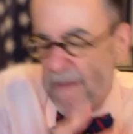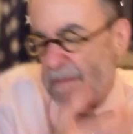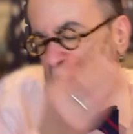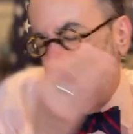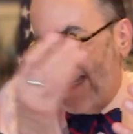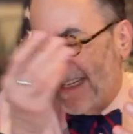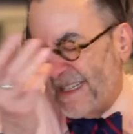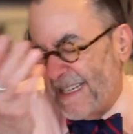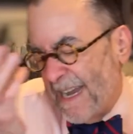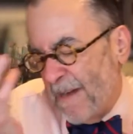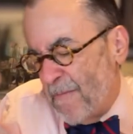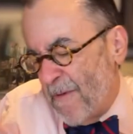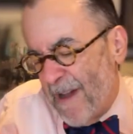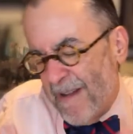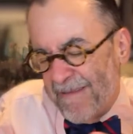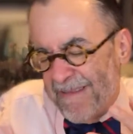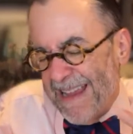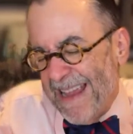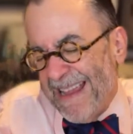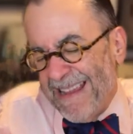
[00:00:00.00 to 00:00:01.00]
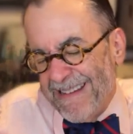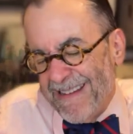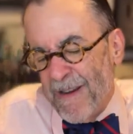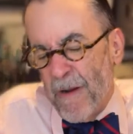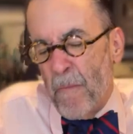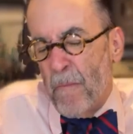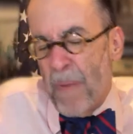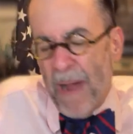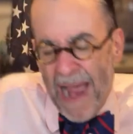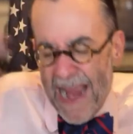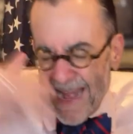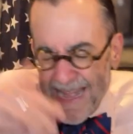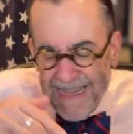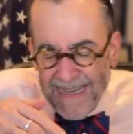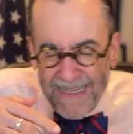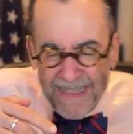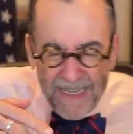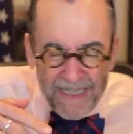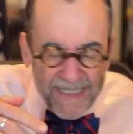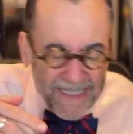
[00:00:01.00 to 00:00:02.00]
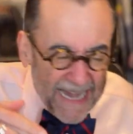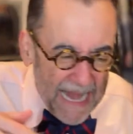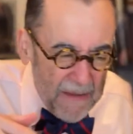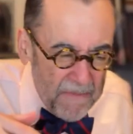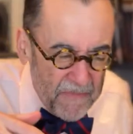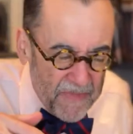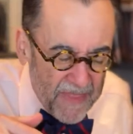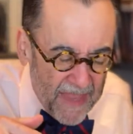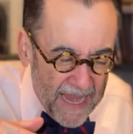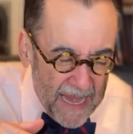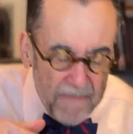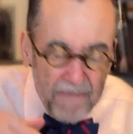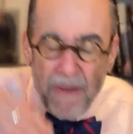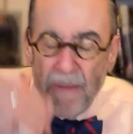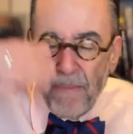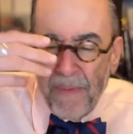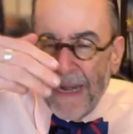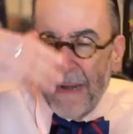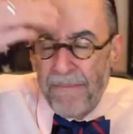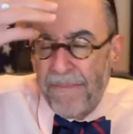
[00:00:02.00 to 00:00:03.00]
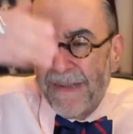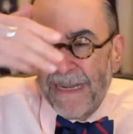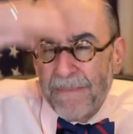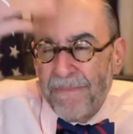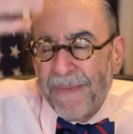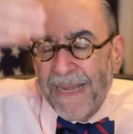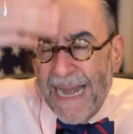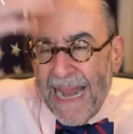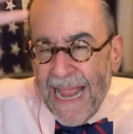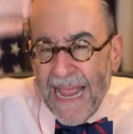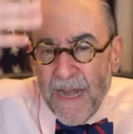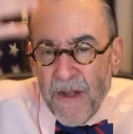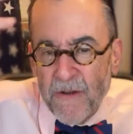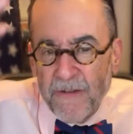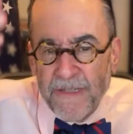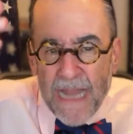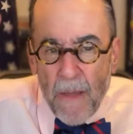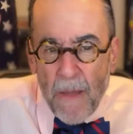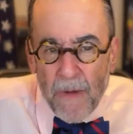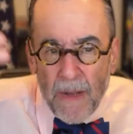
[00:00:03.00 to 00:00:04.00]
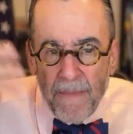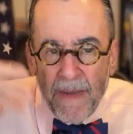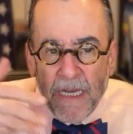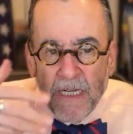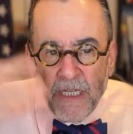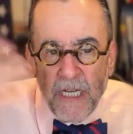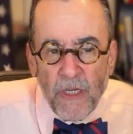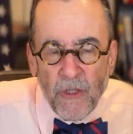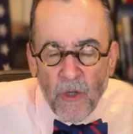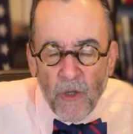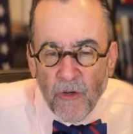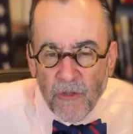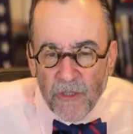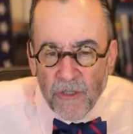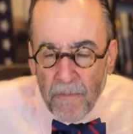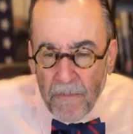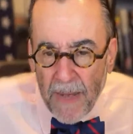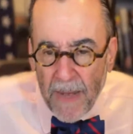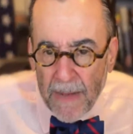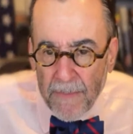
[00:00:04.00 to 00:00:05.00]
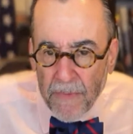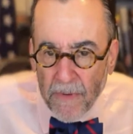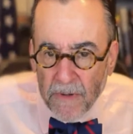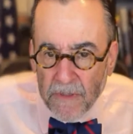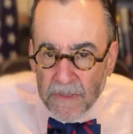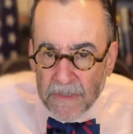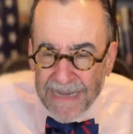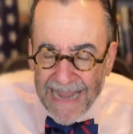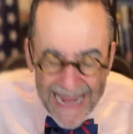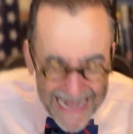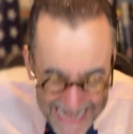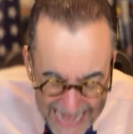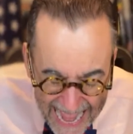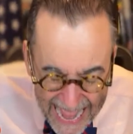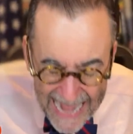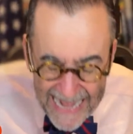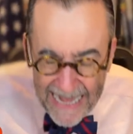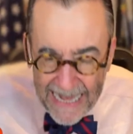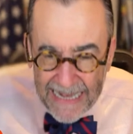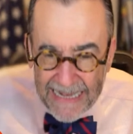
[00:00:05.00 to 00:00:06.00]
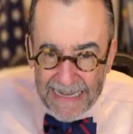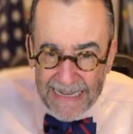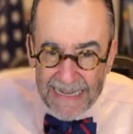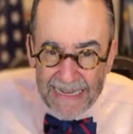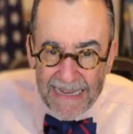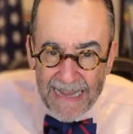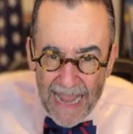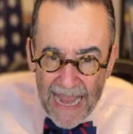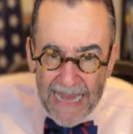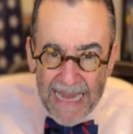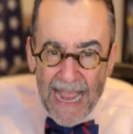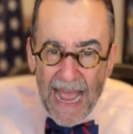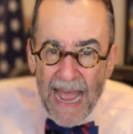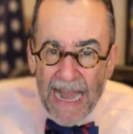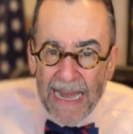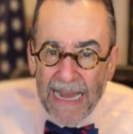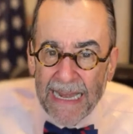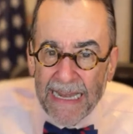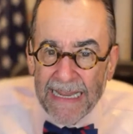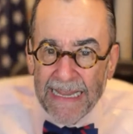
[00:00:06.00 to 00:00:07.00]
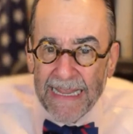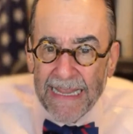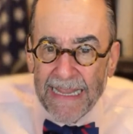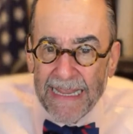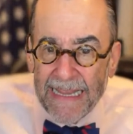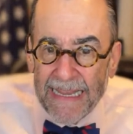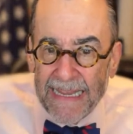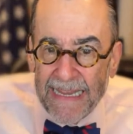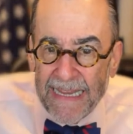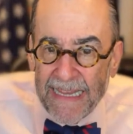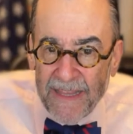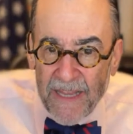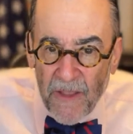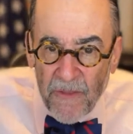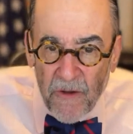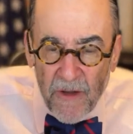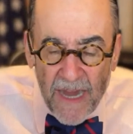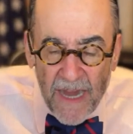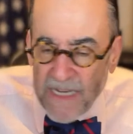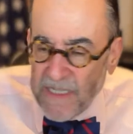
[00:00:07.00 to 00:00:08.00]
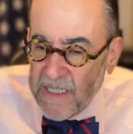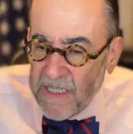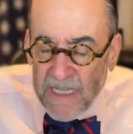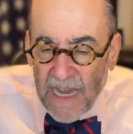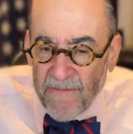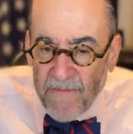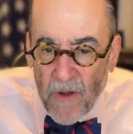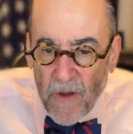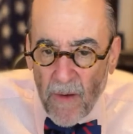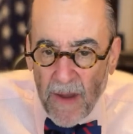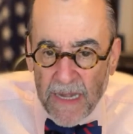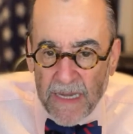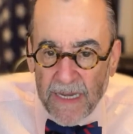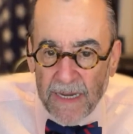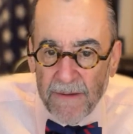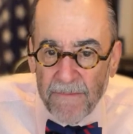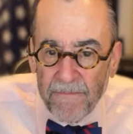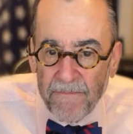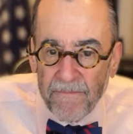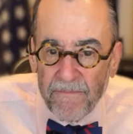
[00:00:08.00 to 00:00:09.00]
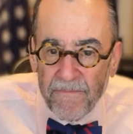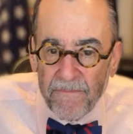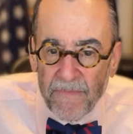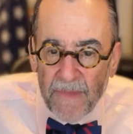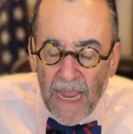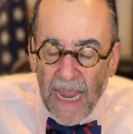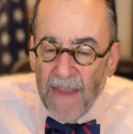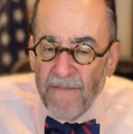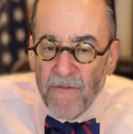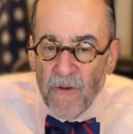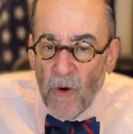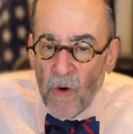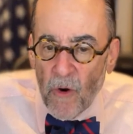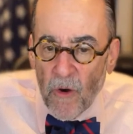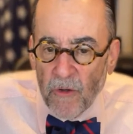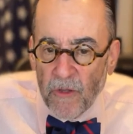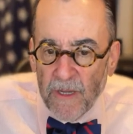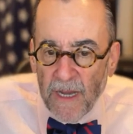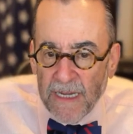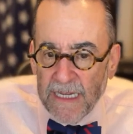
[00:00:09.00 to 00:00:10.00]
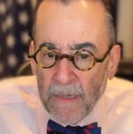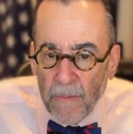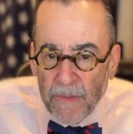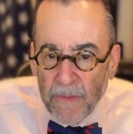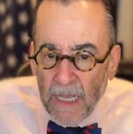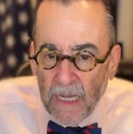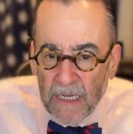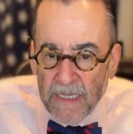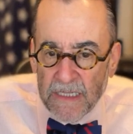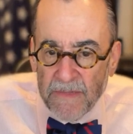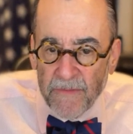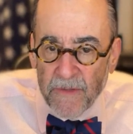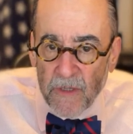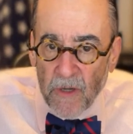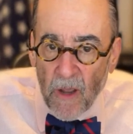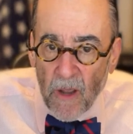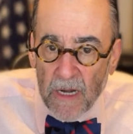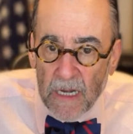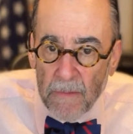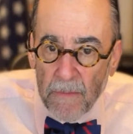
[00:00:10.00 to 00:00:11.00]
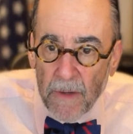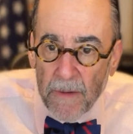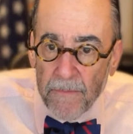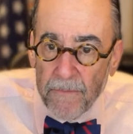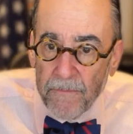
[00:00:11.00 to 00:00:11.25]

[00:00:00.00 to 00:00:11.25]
might say, well, eh, you know, Biden did the same thing, but, but but but I understand what it means. He took some papers. I got it. I got it. The other cases, I have no idea. I have no earthly idea what the hell he's even talking about.